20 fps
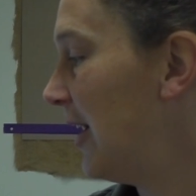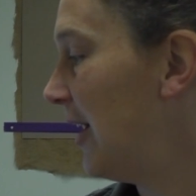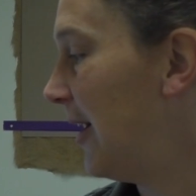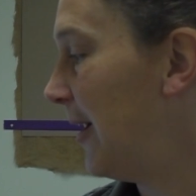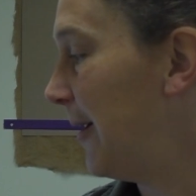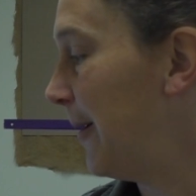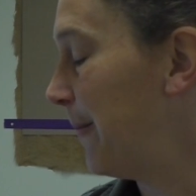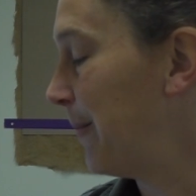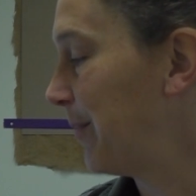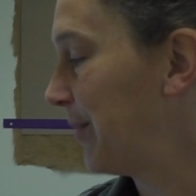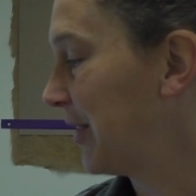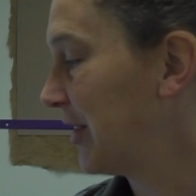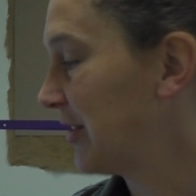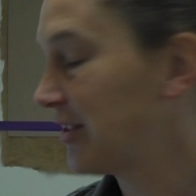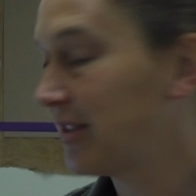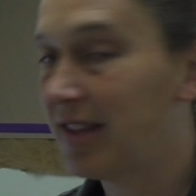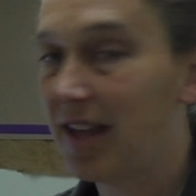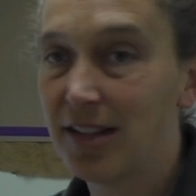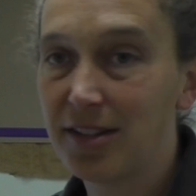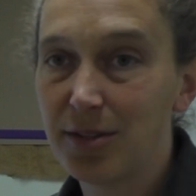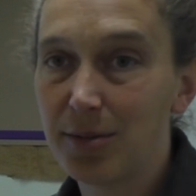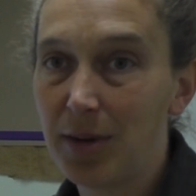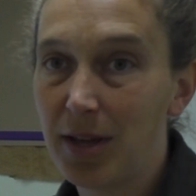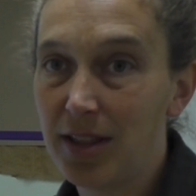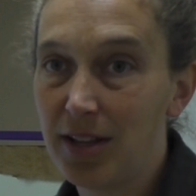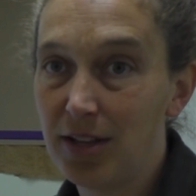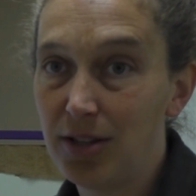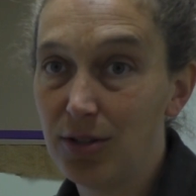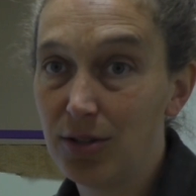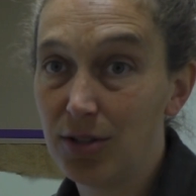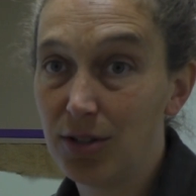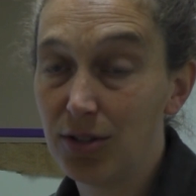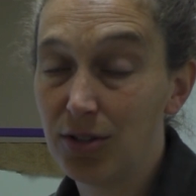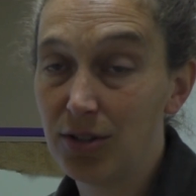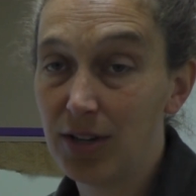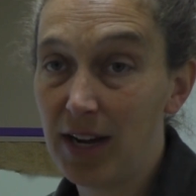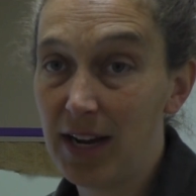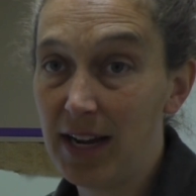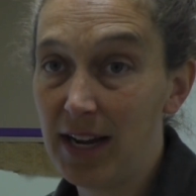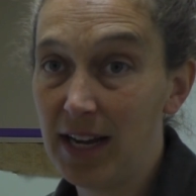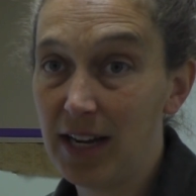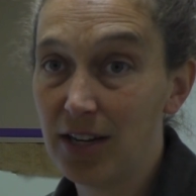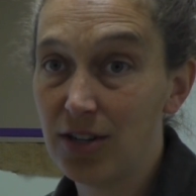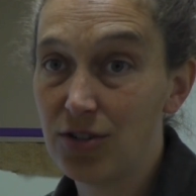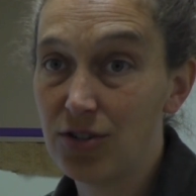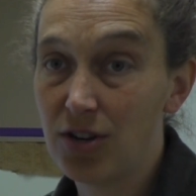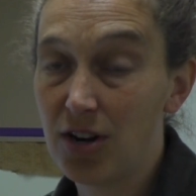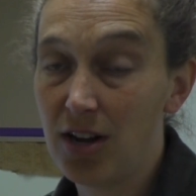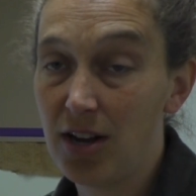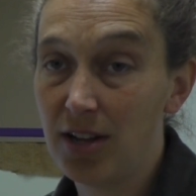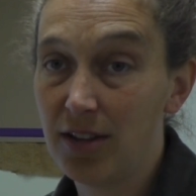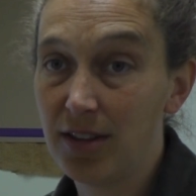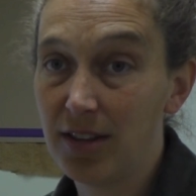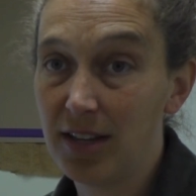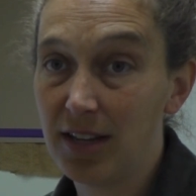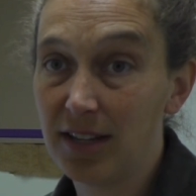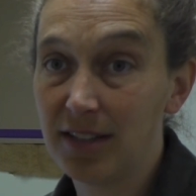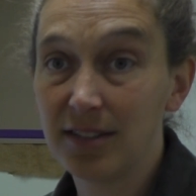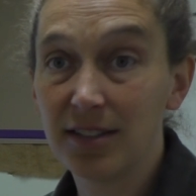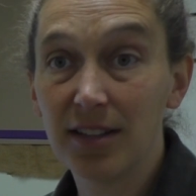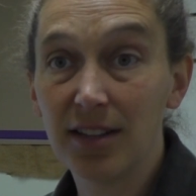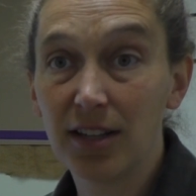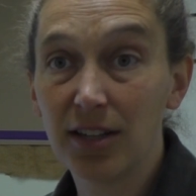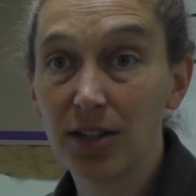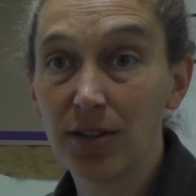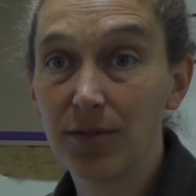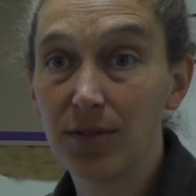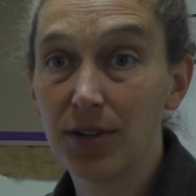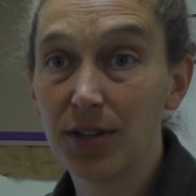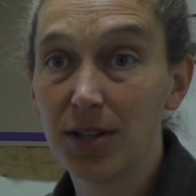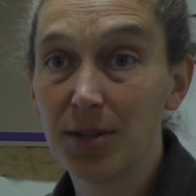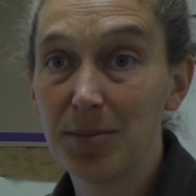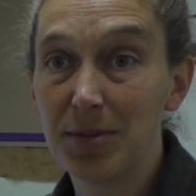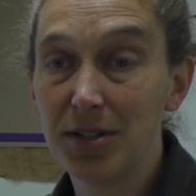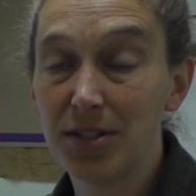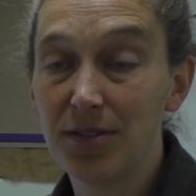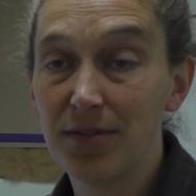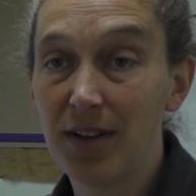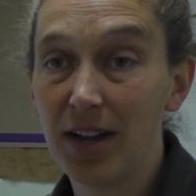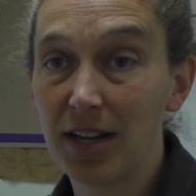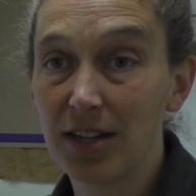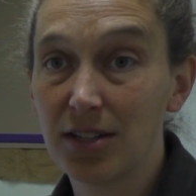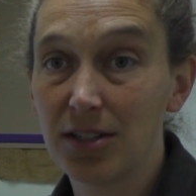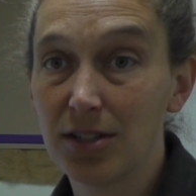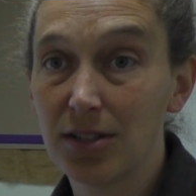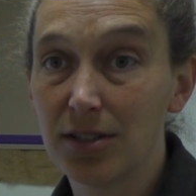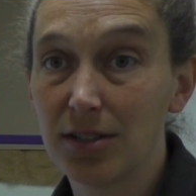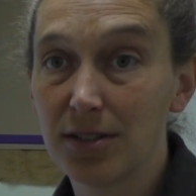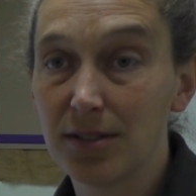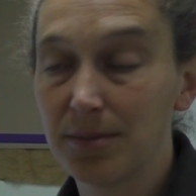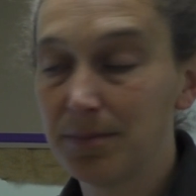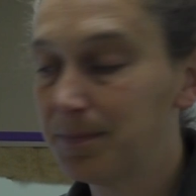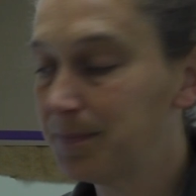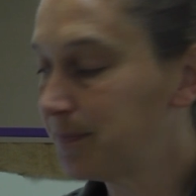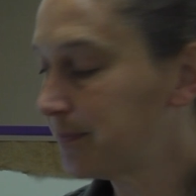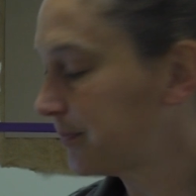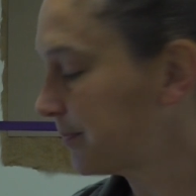So that's a way that you could create hand-drawn things and then convert them into vectors.